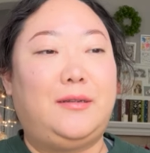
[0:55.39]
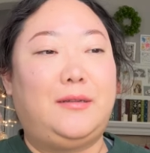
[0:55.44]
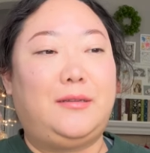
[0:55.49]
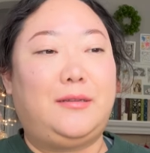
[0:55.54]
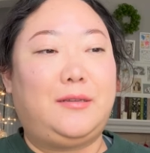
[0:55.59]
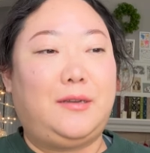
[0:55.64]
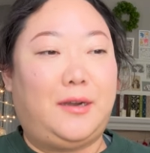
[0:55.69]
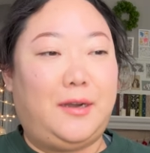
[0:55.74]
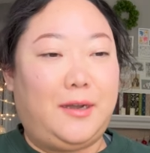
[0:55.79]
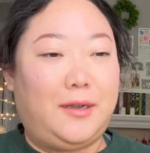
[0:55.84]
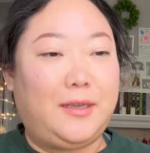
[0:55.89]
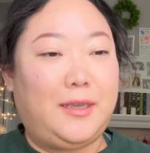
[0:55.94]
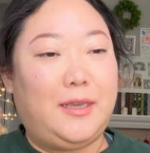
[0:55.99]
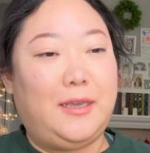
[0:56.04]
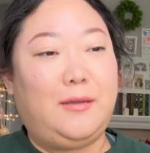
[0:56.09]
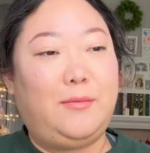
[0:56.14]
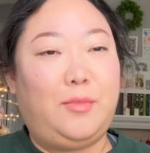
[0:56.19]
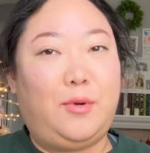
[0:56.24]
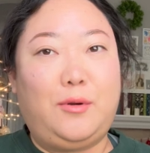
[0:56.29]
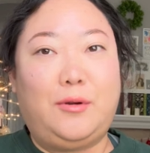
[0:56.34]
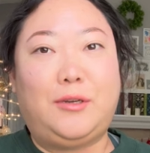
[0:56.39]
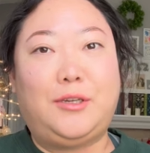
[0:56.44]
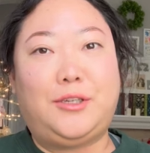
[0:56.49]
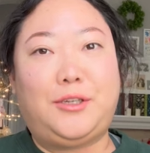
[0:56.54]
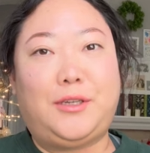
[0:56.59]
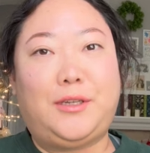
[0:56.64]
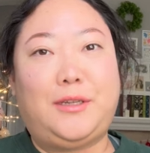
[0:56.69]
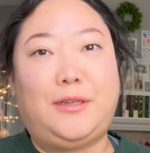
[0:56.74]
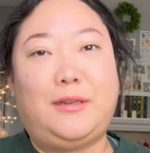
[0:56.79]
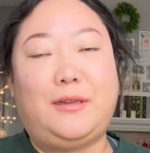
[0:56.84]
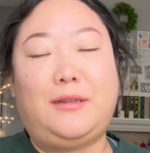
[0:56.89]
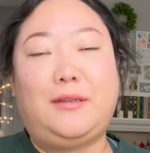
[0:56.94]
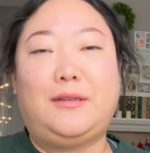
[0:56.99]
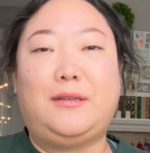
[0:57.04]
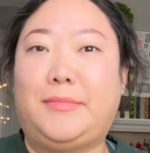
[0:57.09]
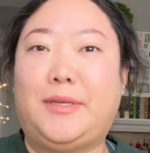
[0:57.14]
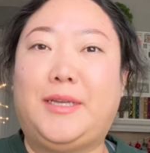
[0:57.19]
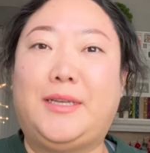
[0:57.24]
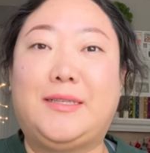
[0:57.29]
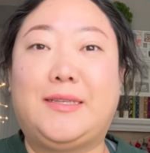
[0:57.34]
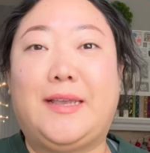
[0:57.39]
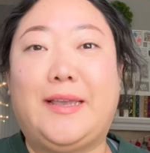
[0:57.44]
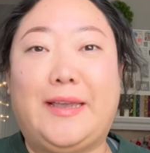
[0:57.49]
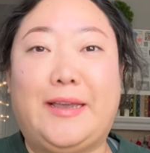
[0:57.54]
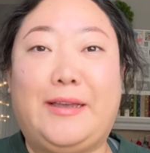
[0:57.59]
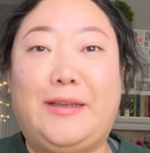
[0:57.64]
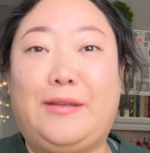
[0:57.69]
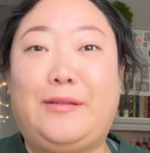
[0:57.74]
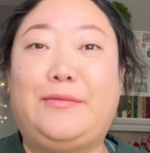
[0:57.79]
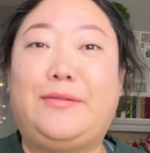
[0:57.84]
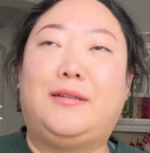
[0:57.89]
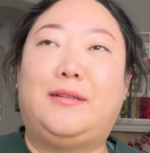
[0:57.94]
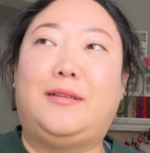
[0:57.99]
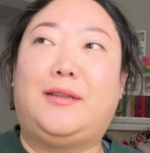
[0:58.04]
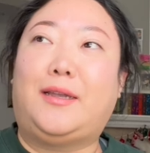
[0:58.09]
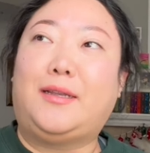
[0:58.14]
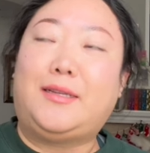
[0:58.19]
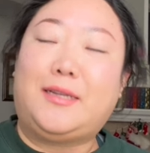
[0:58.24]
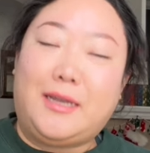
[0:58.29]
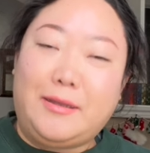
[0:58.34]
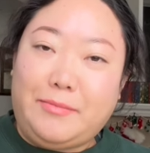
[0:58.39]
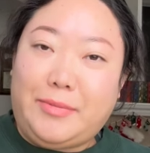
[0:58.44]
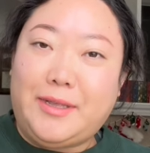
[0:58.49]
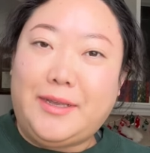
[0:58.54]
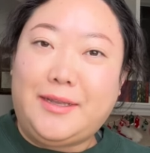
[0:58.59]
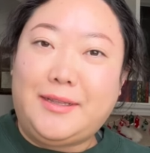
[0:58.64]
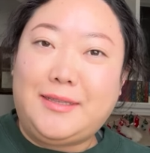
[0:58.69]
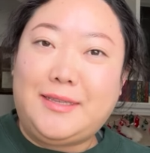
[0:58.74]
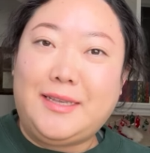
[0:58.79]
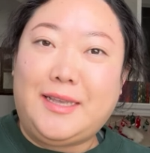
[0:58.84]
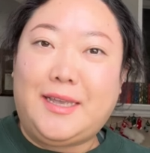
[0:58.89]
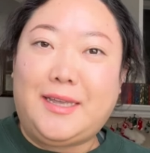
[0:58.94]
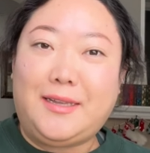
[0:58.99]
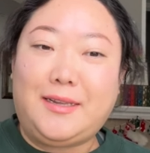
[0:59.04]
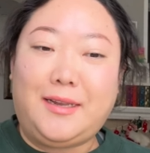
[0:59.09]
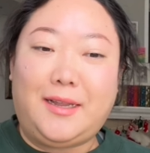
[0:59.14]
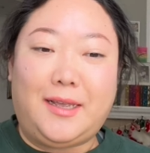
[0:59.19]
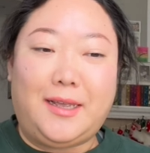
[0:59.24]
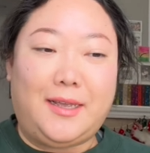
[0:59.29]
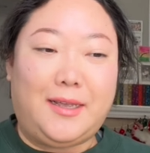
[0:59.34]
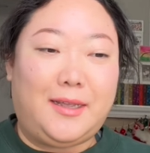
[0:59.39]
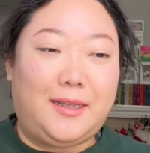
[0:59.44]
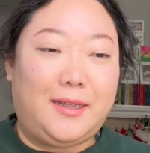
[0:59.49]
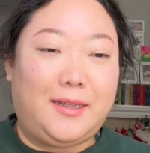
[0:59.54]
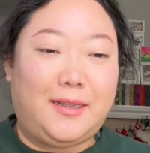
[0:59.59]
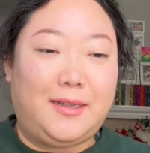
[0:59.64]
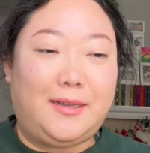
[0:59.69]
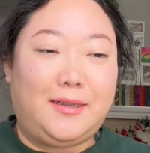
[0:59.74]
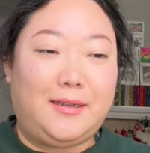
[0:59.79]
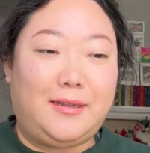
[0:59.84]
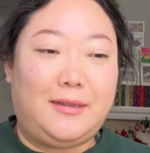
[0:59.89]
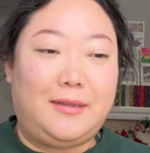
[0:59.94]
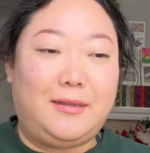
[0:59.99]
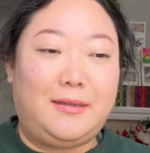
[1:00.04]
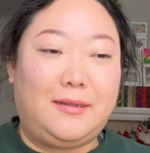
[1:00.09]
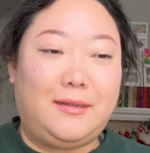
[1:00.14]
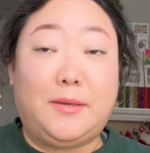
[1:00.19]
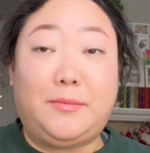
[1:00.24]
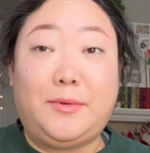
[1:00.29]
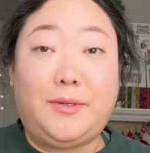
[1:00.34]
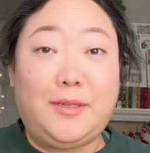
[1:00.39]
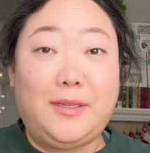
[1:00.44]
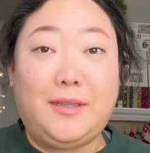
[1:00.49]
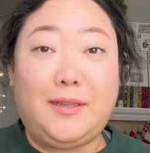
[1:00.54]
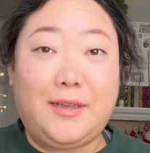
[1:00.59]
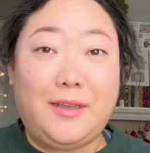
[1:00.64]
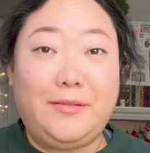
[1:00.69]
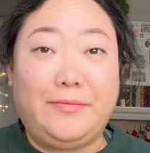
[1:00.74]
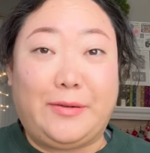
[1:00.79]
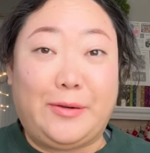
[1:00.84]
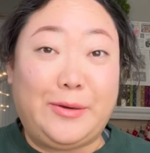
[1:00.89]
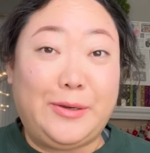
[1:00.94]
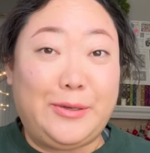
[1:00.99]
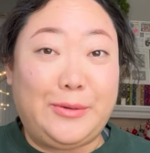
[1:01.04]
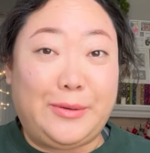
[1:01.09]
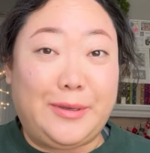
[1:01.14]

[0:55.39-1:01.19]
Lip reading: talking portion because I have nighttime plans again and I'm really looking forward to